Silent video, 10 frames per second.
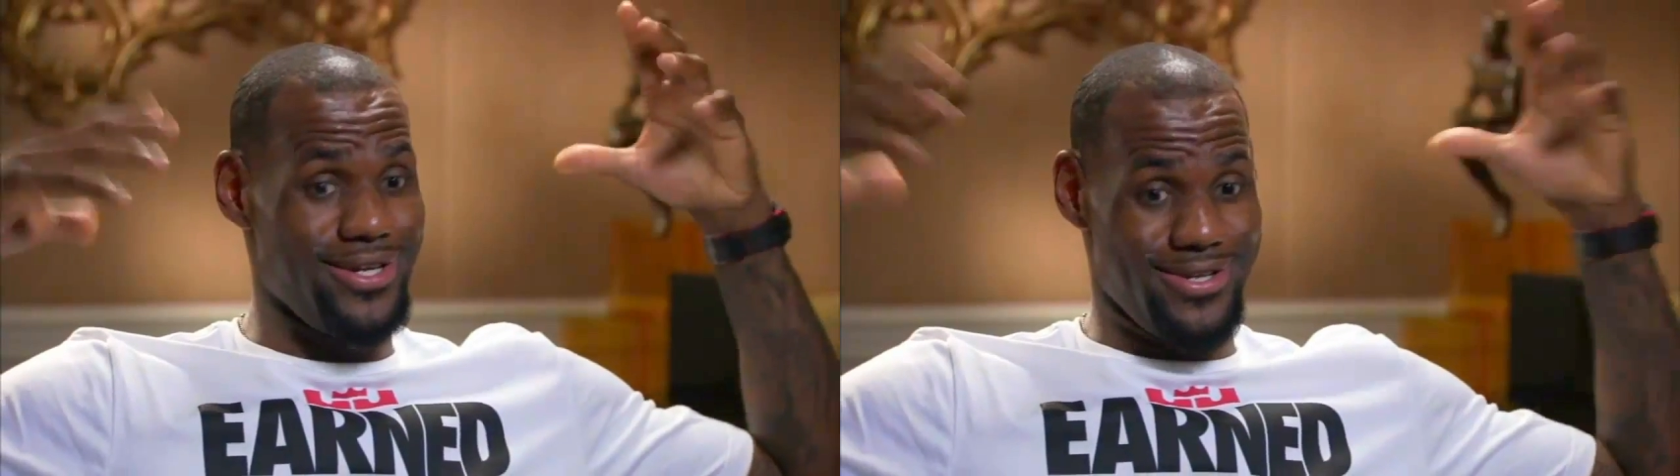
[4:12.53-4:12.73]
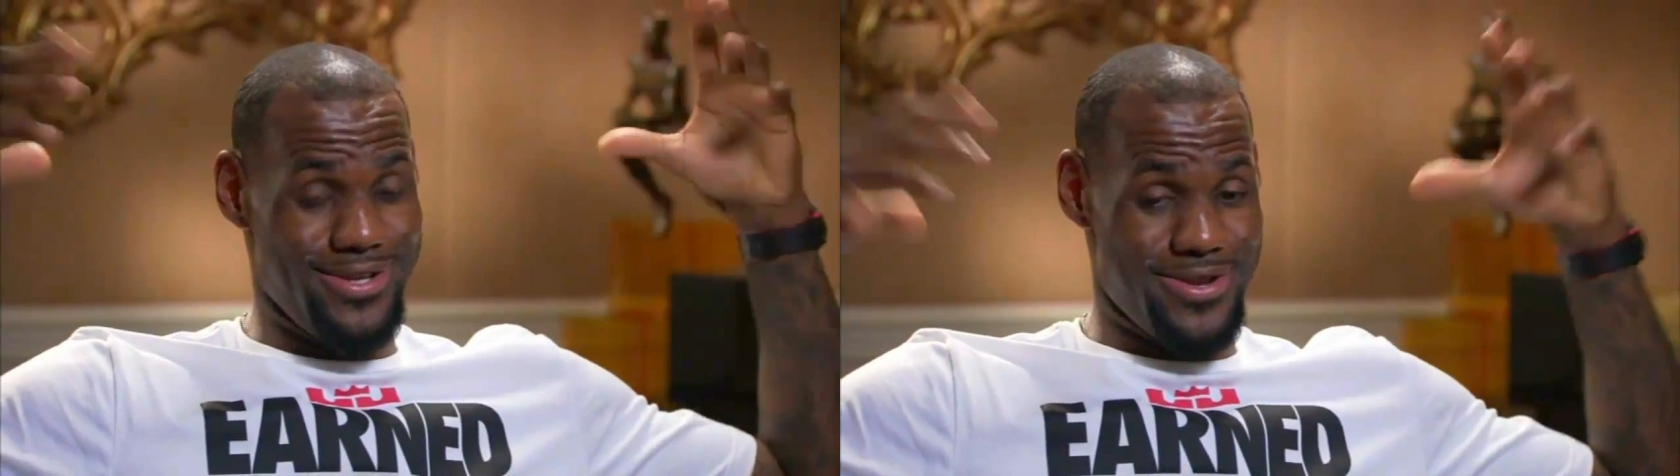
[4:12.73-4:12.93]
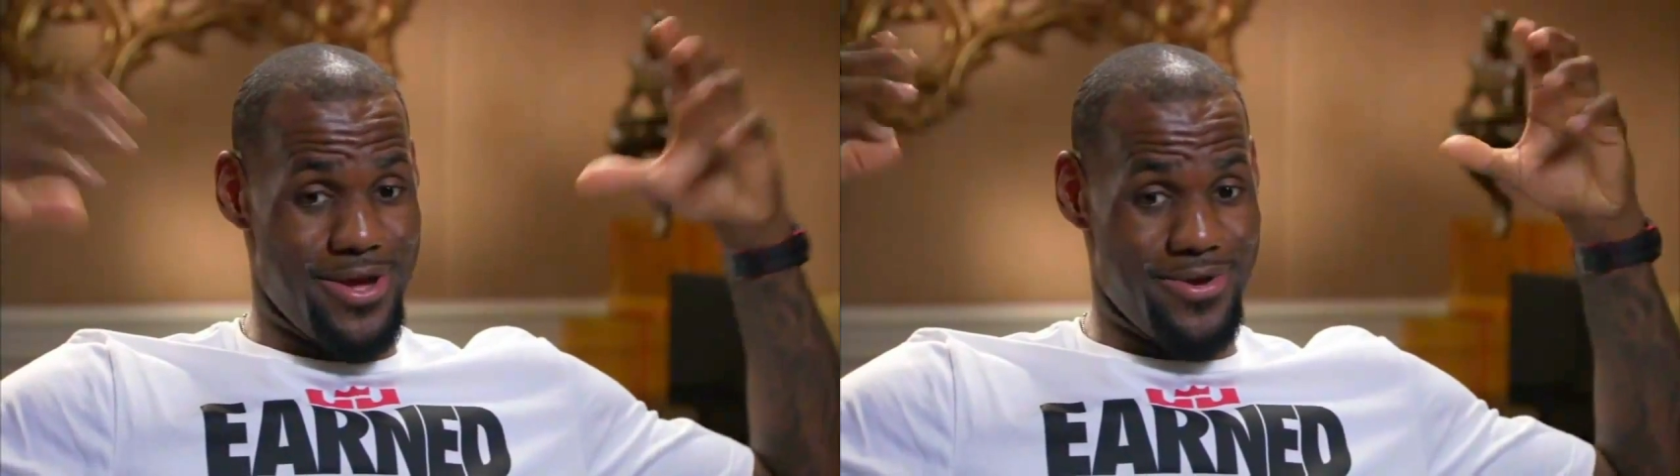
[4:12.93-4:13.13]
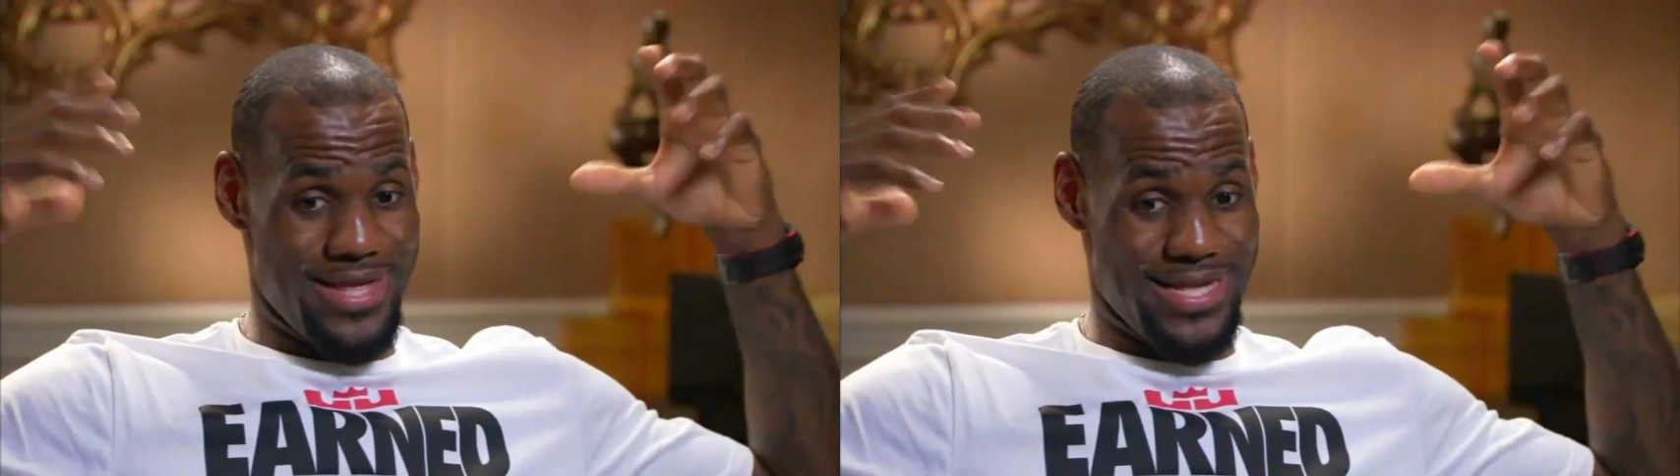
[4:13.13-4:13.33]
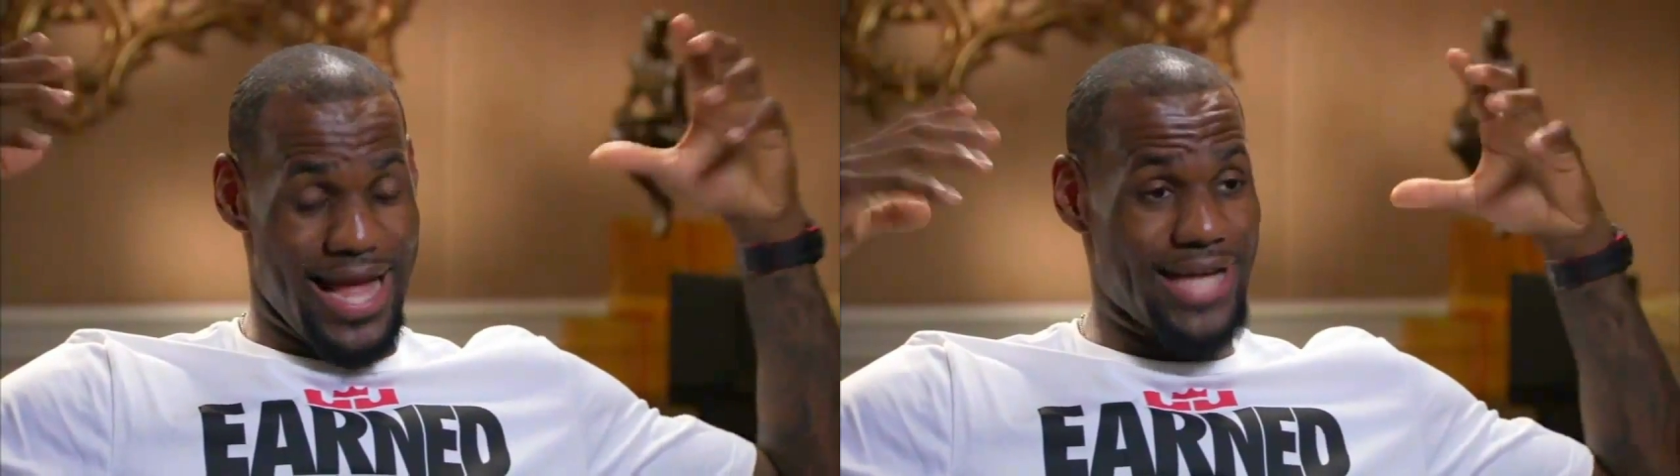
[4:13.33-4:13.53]

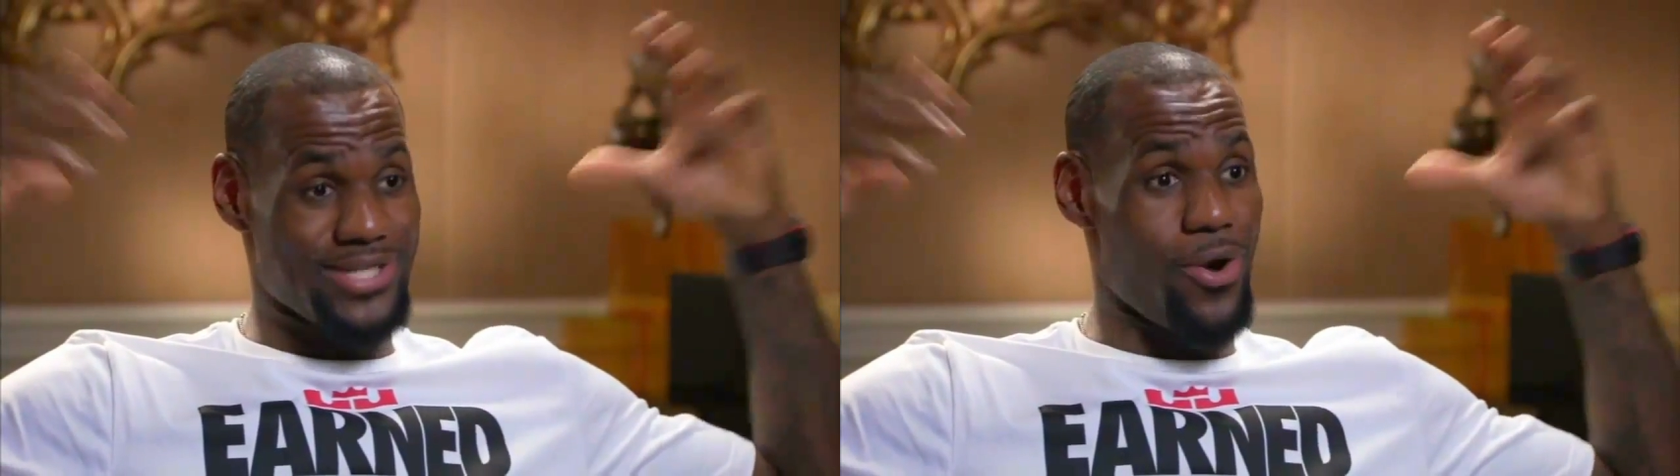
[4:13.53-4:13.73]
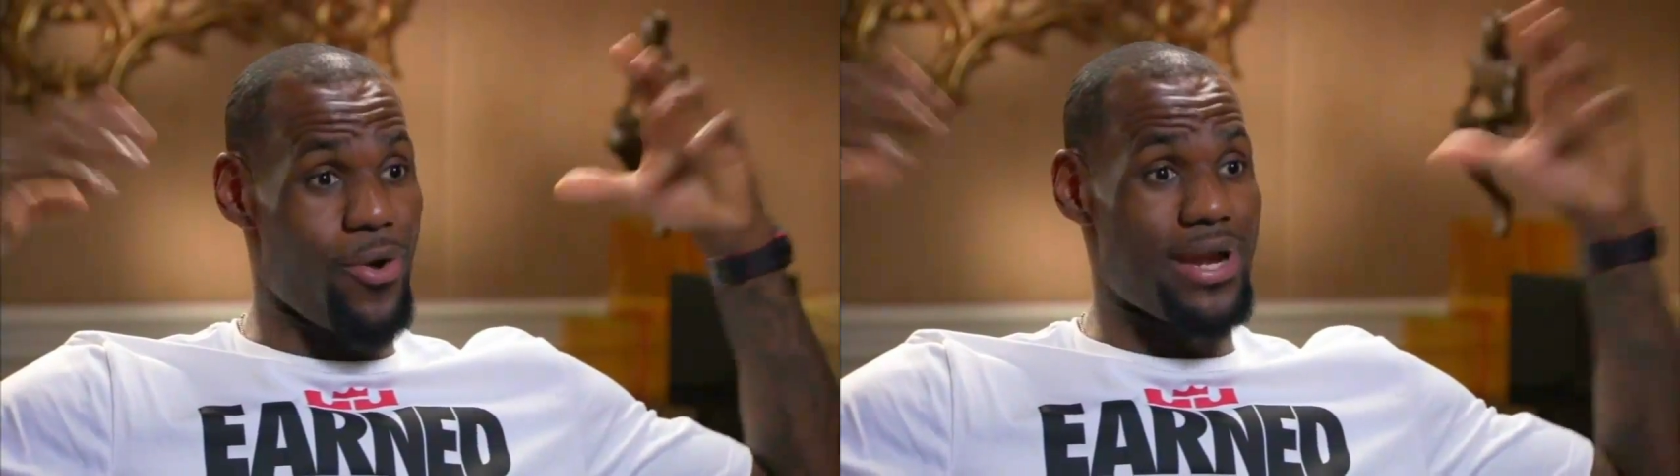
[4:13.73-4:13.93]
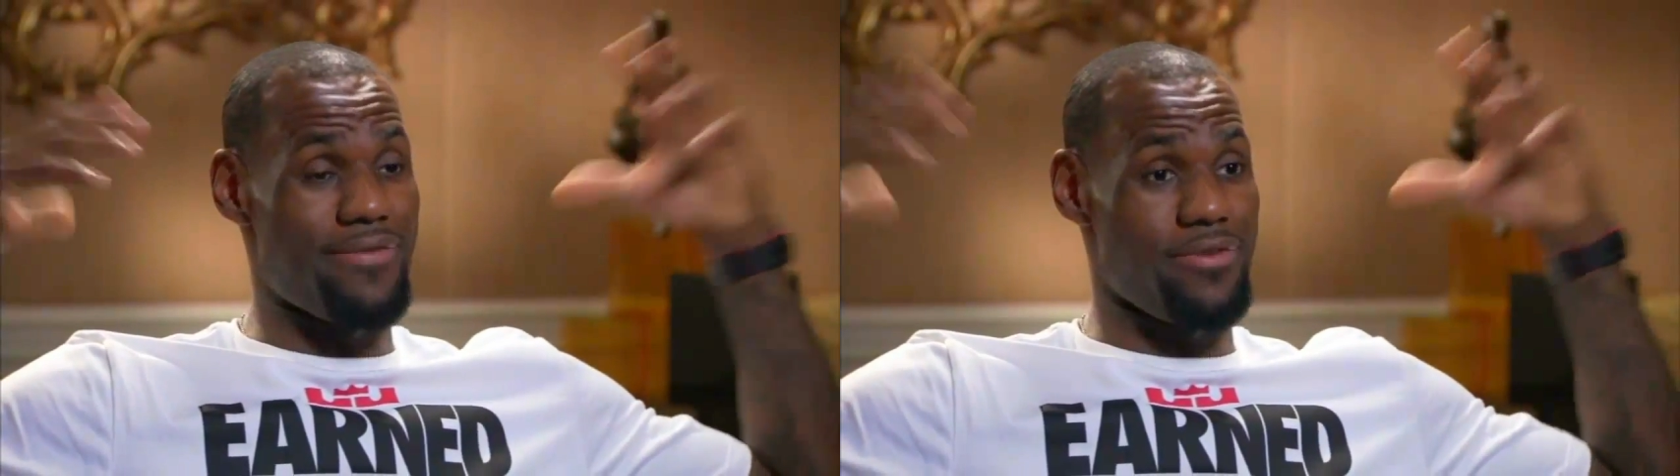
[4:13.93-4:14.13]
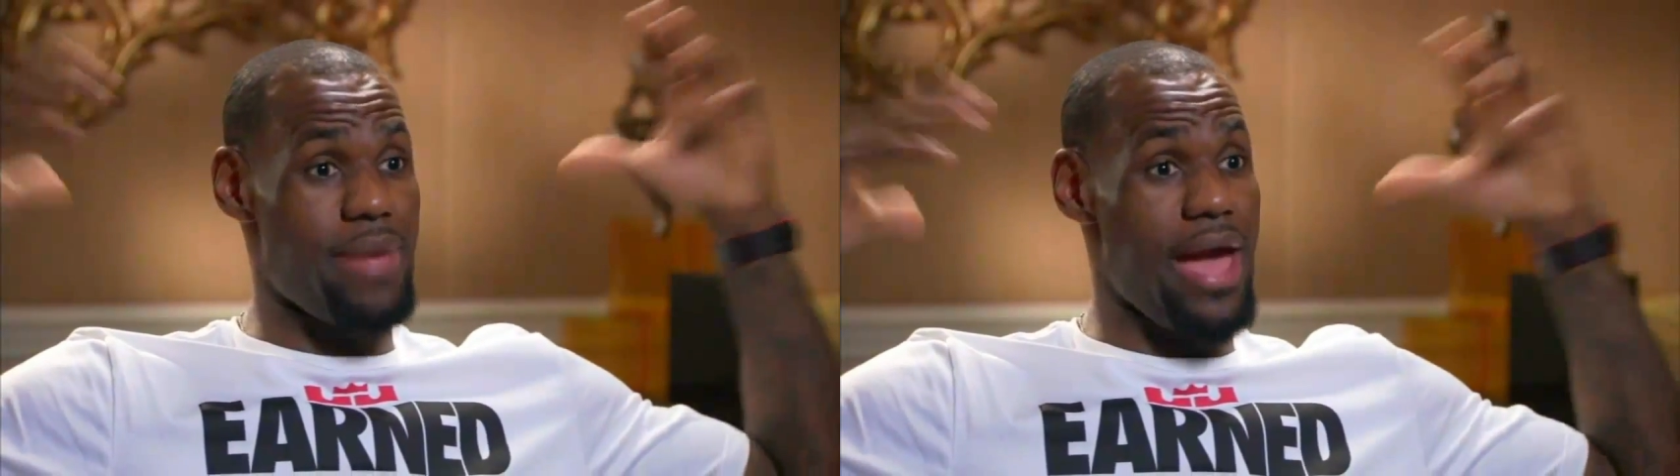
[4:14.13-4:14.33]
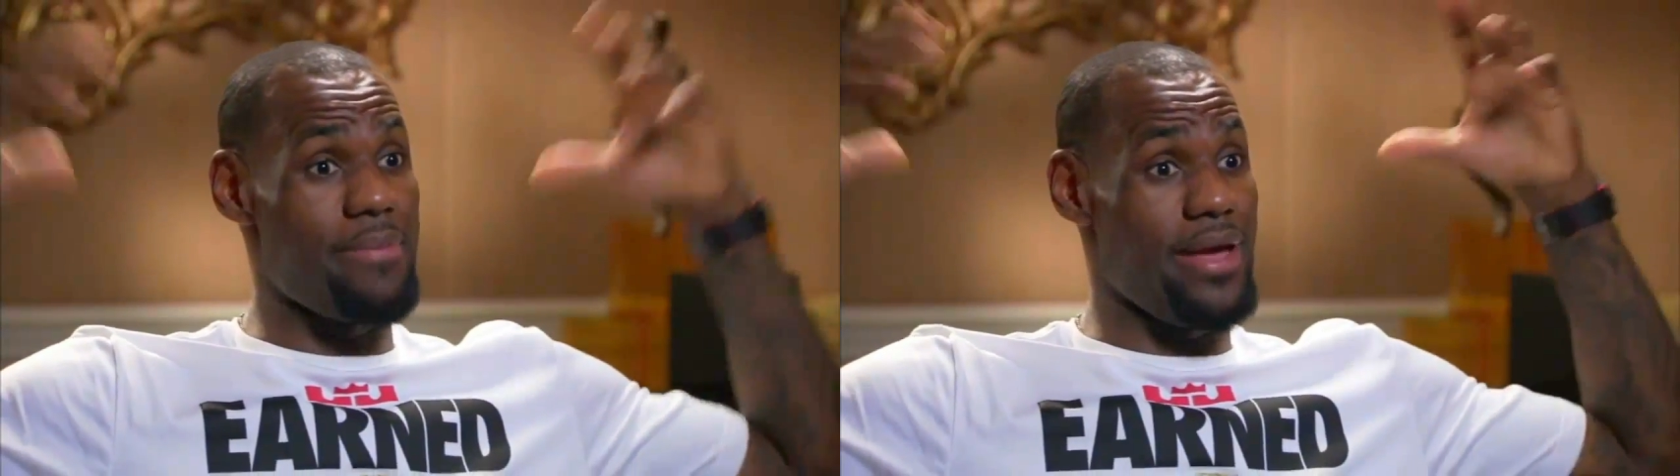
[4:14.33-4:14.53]
these guys going after
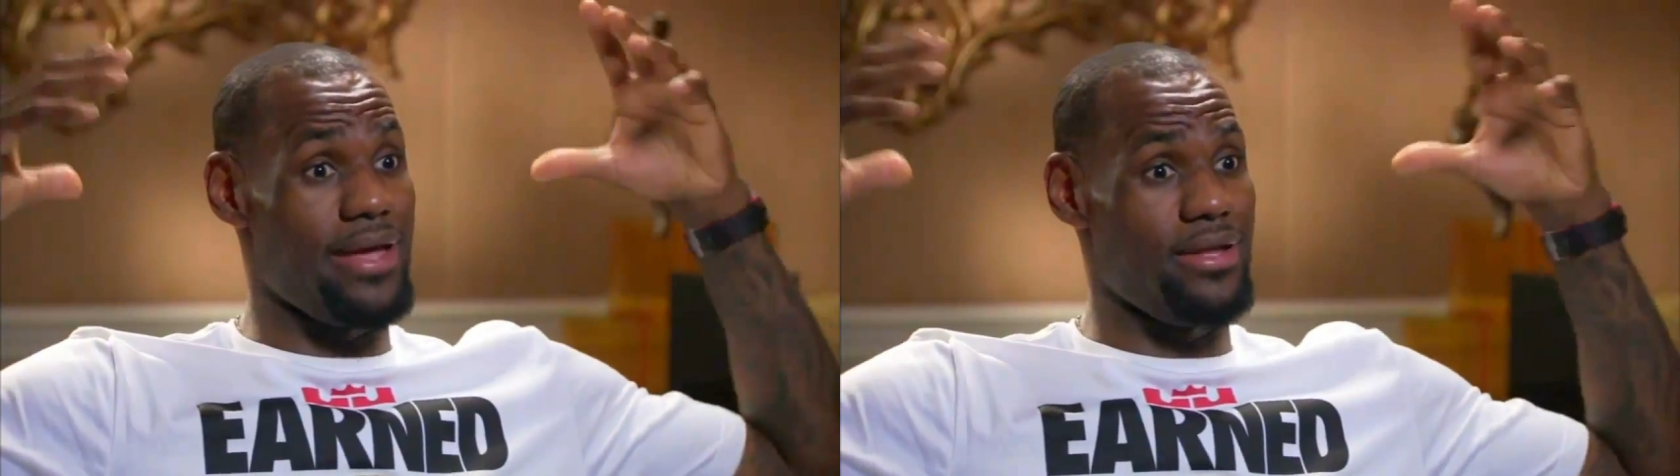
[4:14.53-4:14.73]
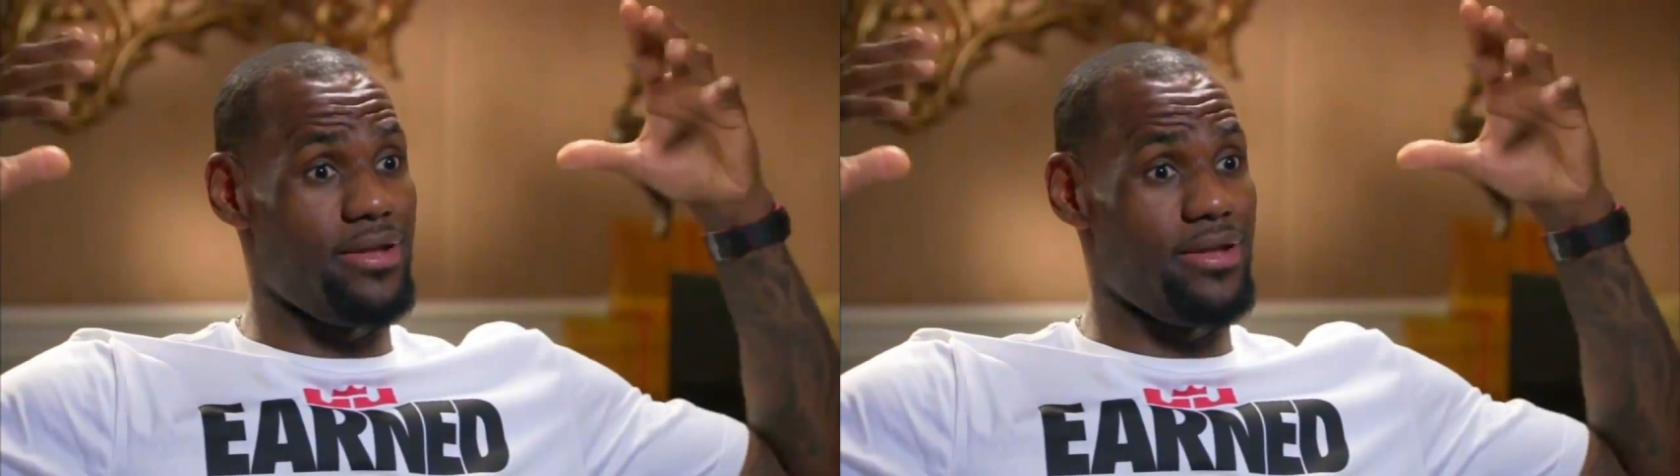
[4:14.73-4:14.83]
Batman.